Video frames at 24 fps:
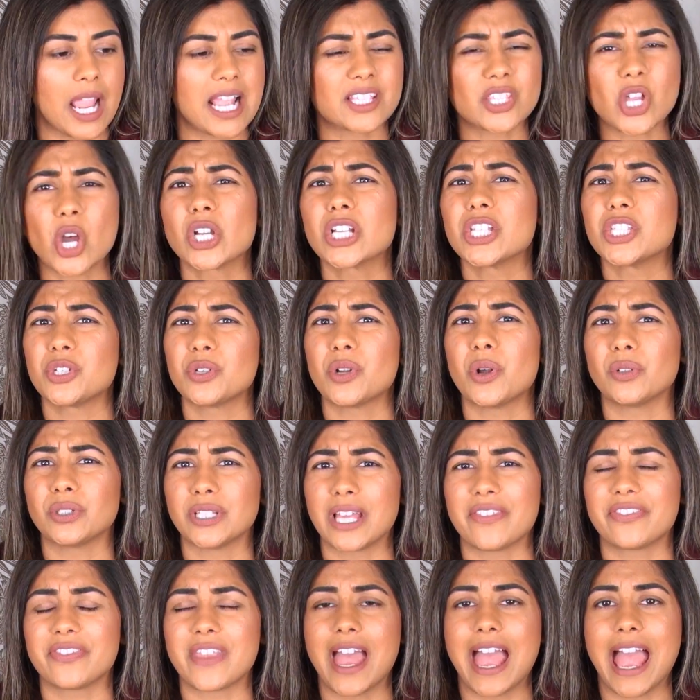as long as you don't
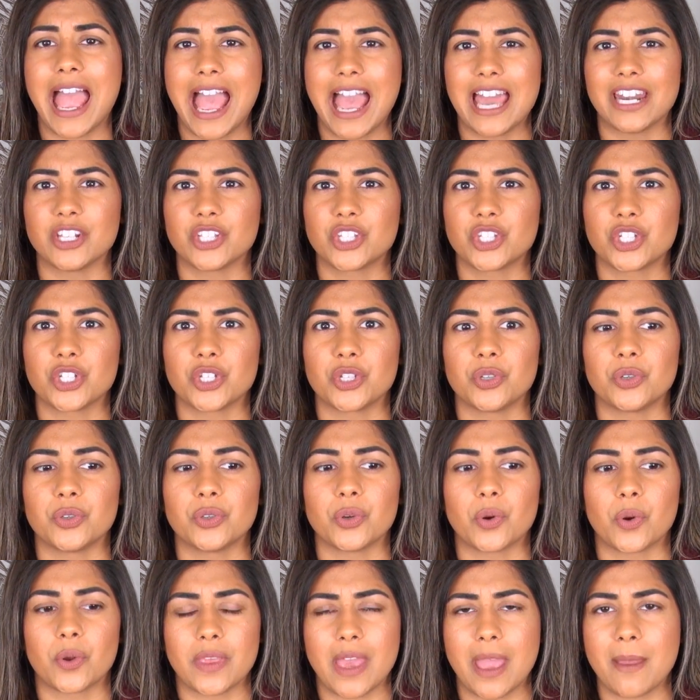let that attitude
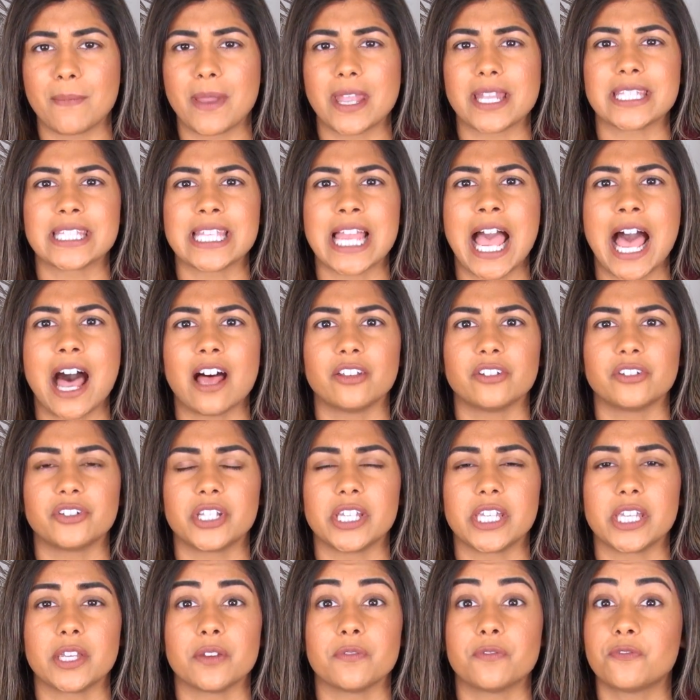or that
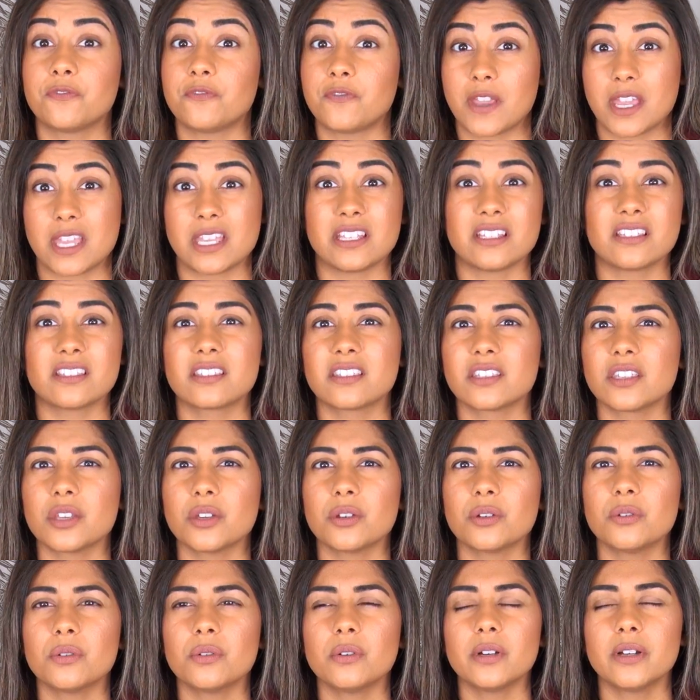mentality phase
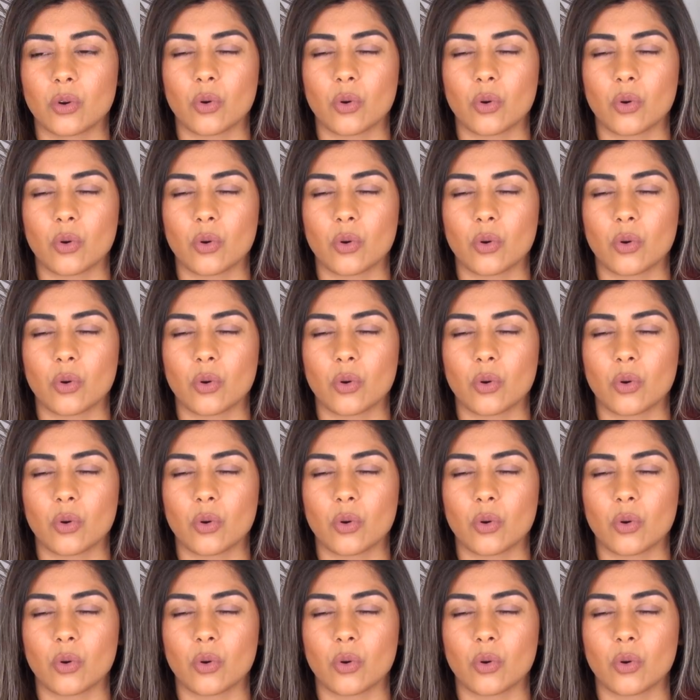you